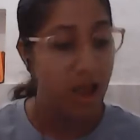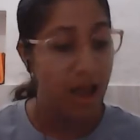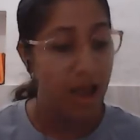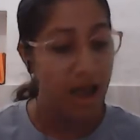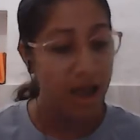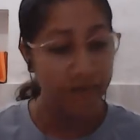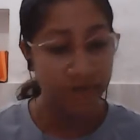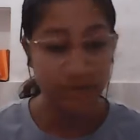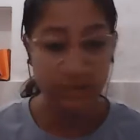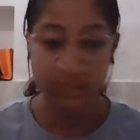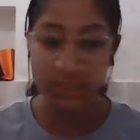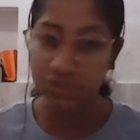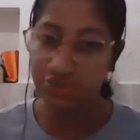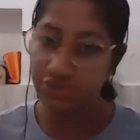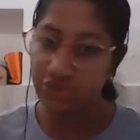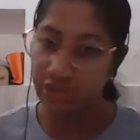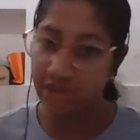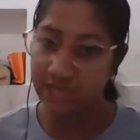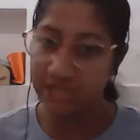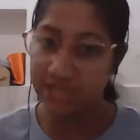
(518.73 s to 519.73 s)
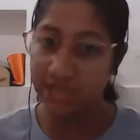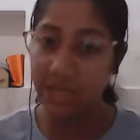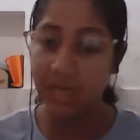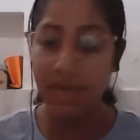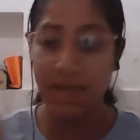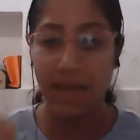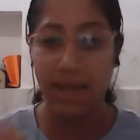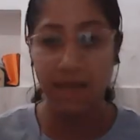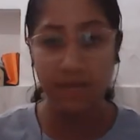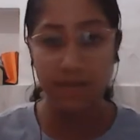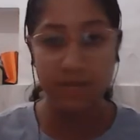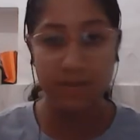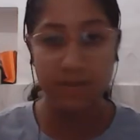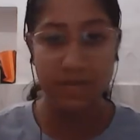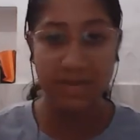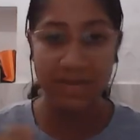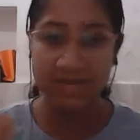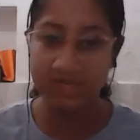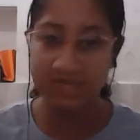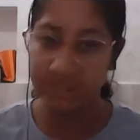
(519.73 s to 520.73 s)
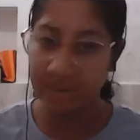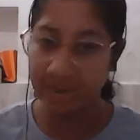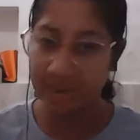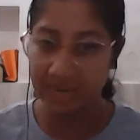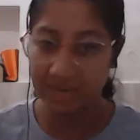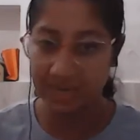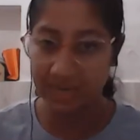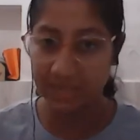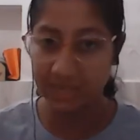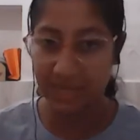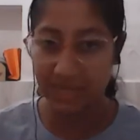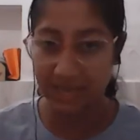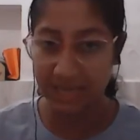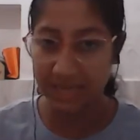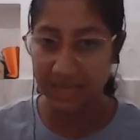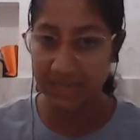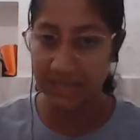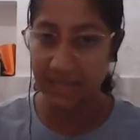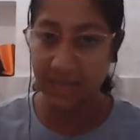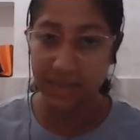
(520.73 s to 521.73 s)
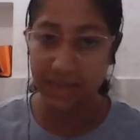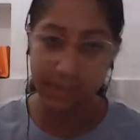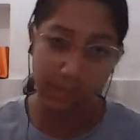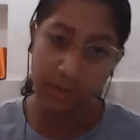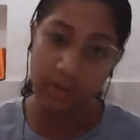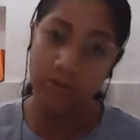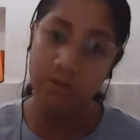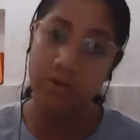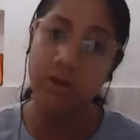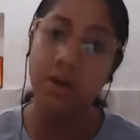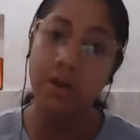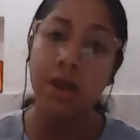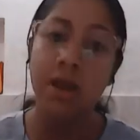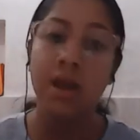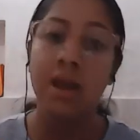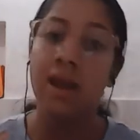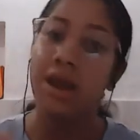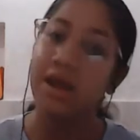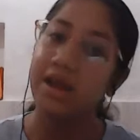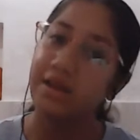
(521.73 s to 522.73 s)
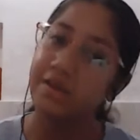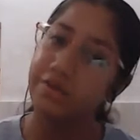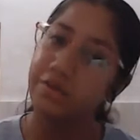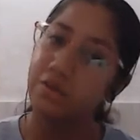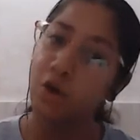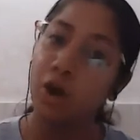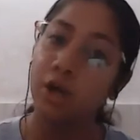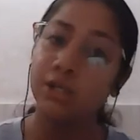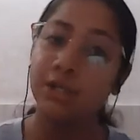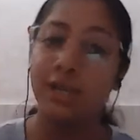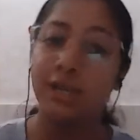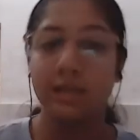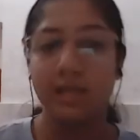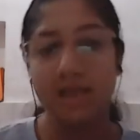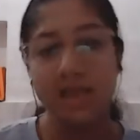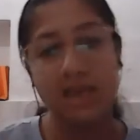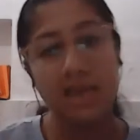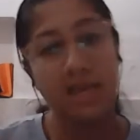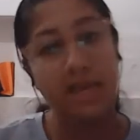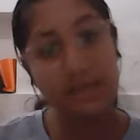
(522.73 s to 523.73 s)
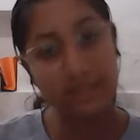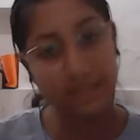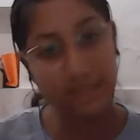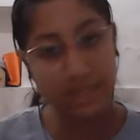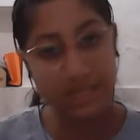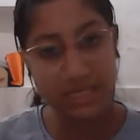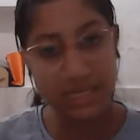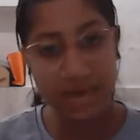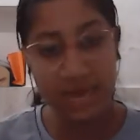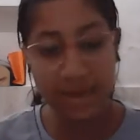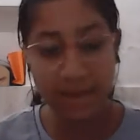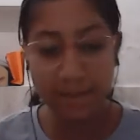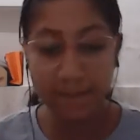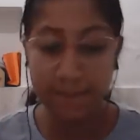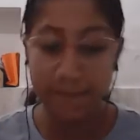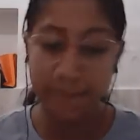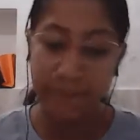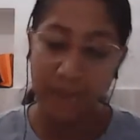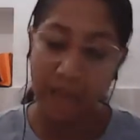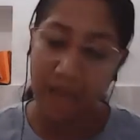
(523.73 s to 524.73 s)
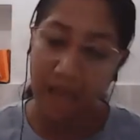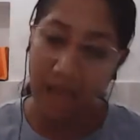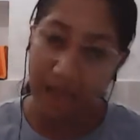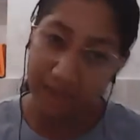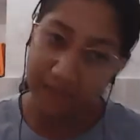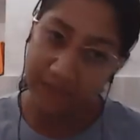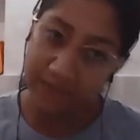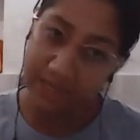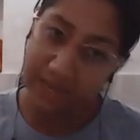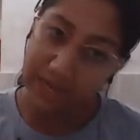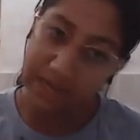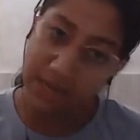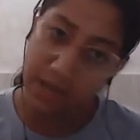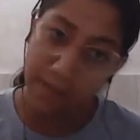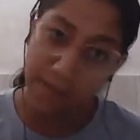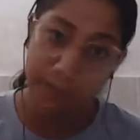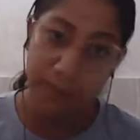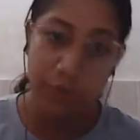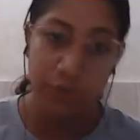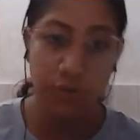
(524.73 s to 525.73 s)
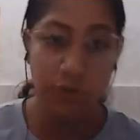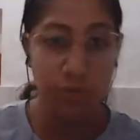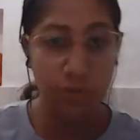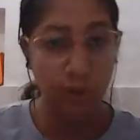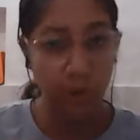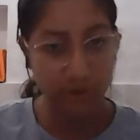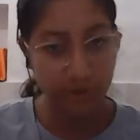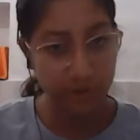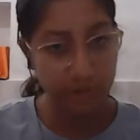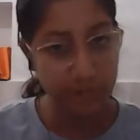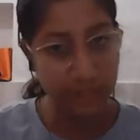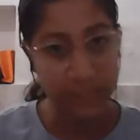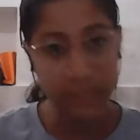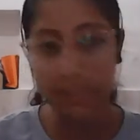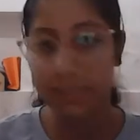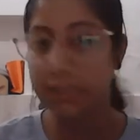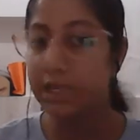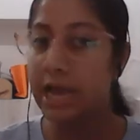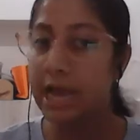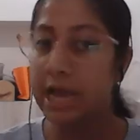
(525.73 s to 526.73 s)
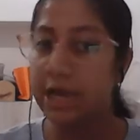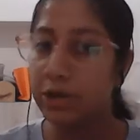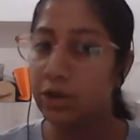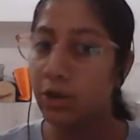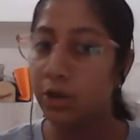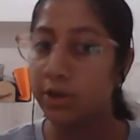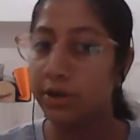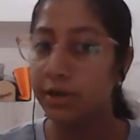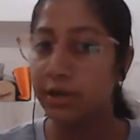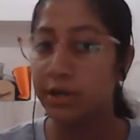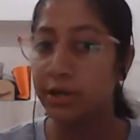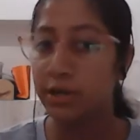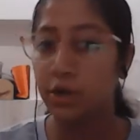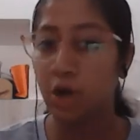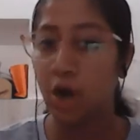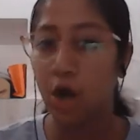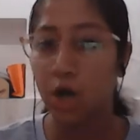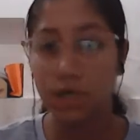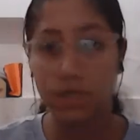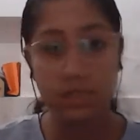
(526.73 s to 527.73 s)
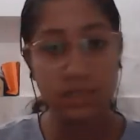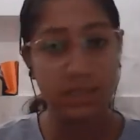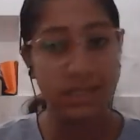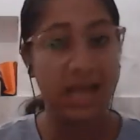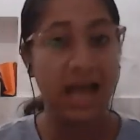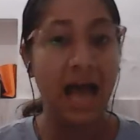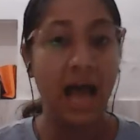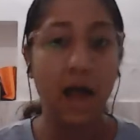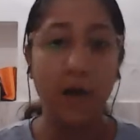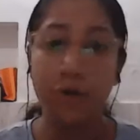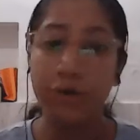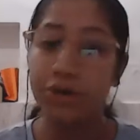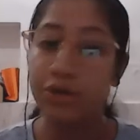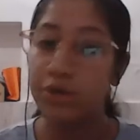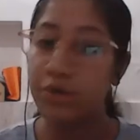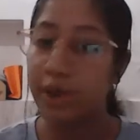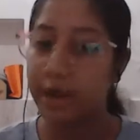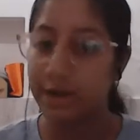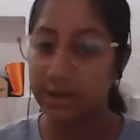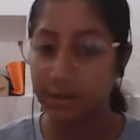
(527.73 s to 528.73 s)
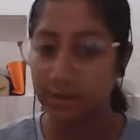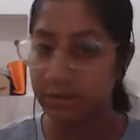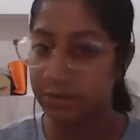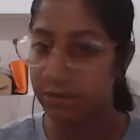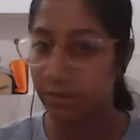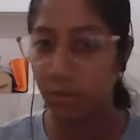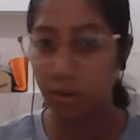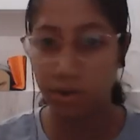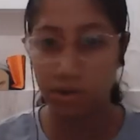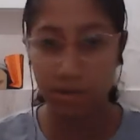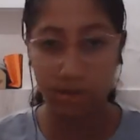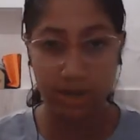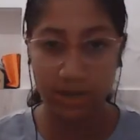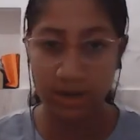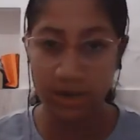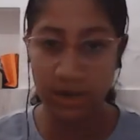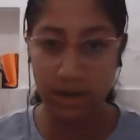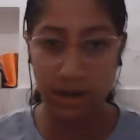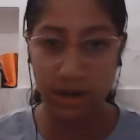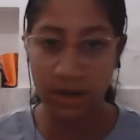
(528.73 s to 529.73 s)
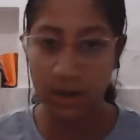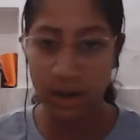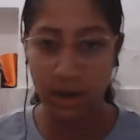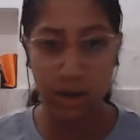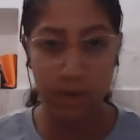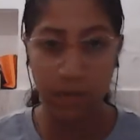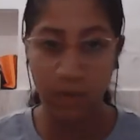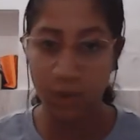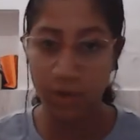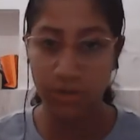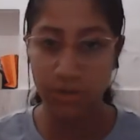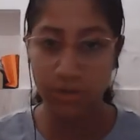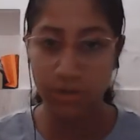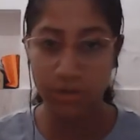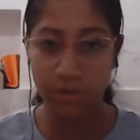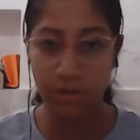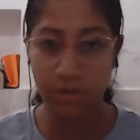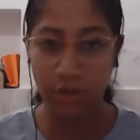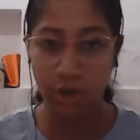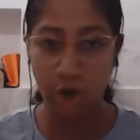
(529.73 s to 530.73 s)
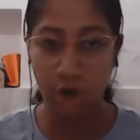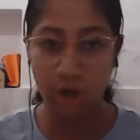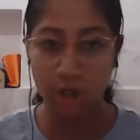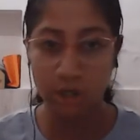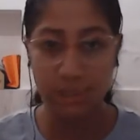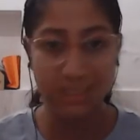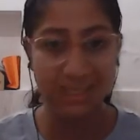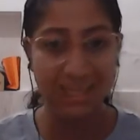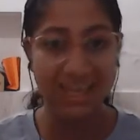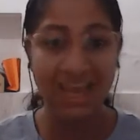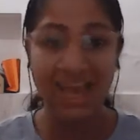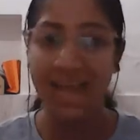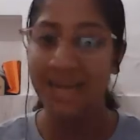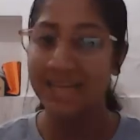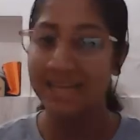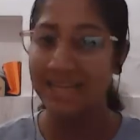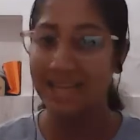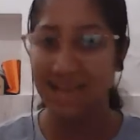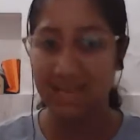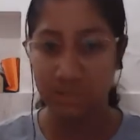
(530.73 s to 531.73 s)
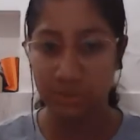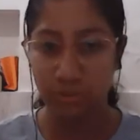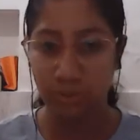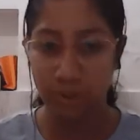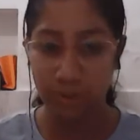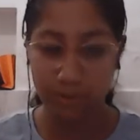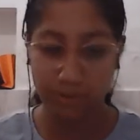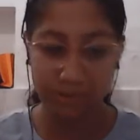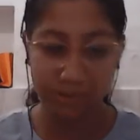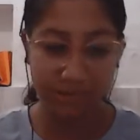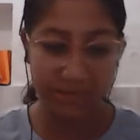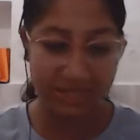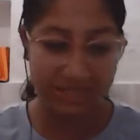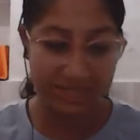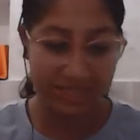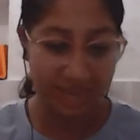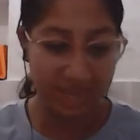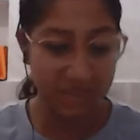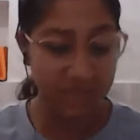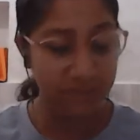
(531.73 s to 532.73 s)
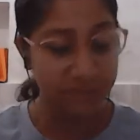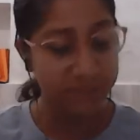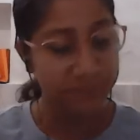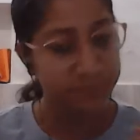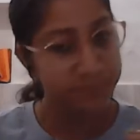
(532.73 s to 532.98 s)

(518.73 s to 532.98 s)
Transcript: After the GSL, everybody gets a 90 seconds time period. If not, then they yield their time. After that, coming to the moderated and the unmoderated caucus, how do you enter a moderated and an unmoderated caucus? That's what we've discussed.